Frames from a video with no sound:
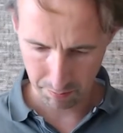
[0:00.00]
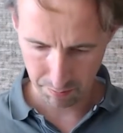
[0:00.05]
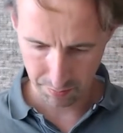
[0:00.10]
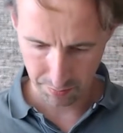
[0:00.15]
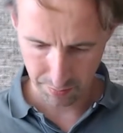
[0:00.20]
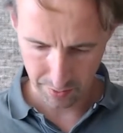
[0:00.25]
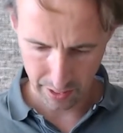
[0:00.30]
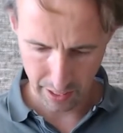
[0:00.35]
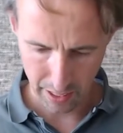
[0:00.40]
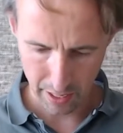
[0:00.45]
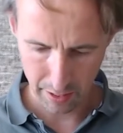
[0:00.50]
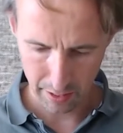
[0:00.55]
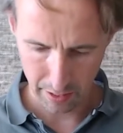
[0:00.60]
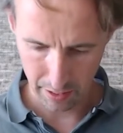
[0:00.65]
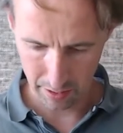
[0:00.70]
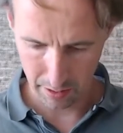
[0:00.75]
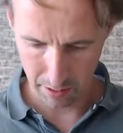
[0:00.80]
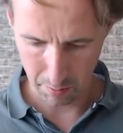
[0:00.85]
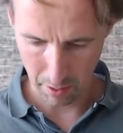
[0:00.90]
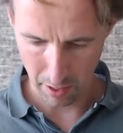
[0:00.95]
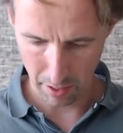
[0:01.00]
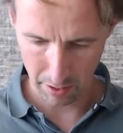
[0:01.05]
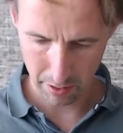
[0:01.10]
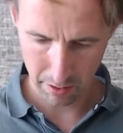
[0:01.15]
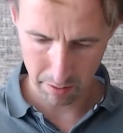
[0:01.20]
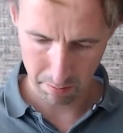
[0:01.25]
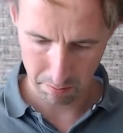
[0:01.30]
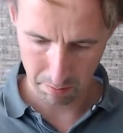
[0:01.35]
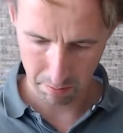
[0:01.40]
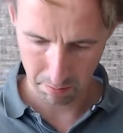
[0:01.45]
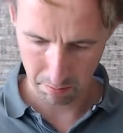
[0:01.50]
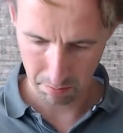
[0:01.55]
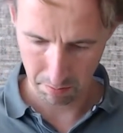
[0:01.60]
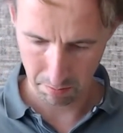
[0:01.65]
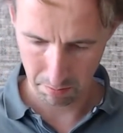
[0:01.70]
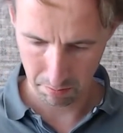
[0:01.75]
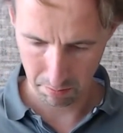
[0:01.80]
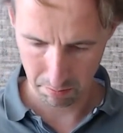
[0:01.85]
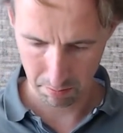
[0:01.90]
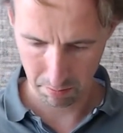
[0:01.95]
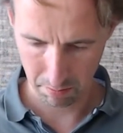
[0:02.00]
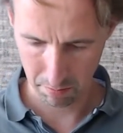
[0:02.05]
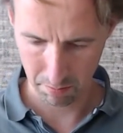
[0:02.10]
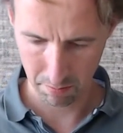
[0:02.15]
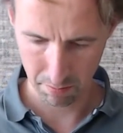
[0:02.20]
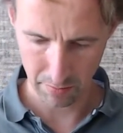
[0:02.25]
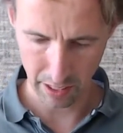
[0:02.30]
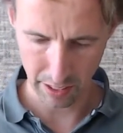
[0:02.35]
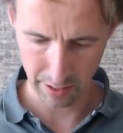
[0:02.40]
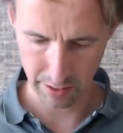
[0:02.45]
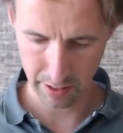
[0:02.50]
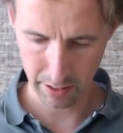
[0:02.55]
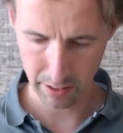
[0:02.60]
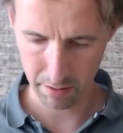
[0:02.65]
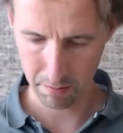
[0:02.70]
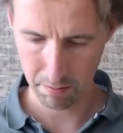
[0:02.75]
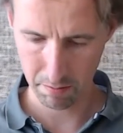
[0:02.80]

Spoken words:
yeah, that's about it. That's it.